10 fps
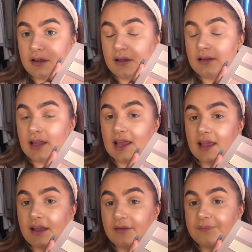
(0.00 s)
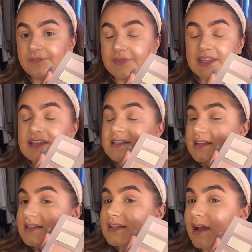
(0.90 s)
Like, this
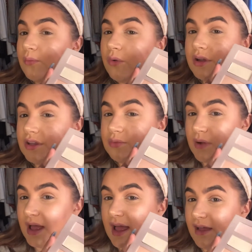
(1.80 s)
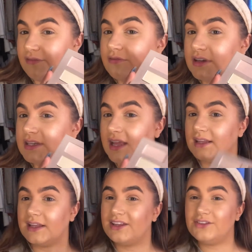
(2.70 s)
is like what you'd wear every day.
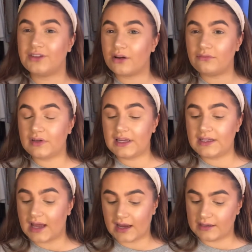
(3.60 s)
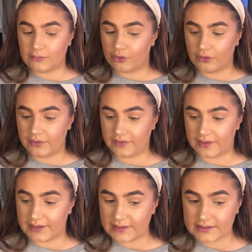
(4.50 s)
Like, you don't need any more than
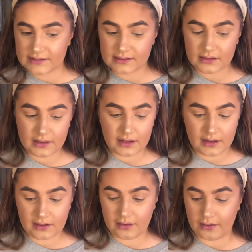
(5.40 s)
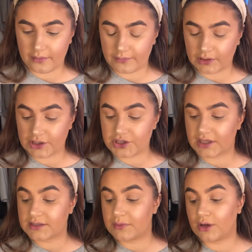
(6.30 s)
this. Unless you like
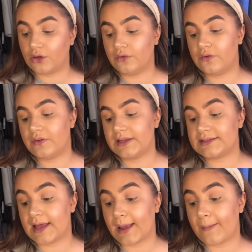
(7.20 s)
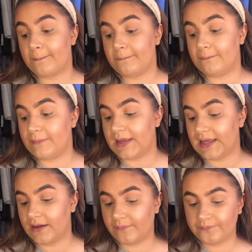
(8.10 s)
to wear colourful things like me.
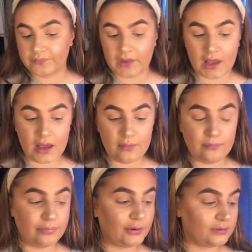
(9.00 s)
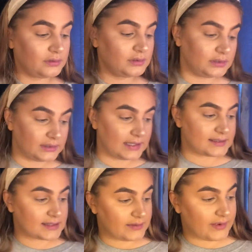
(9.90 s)
But, let's
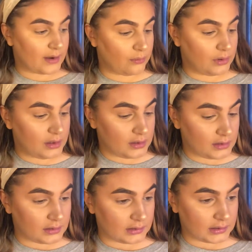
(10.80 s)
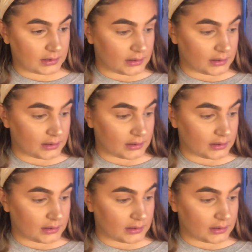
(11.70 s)
give it a whirl.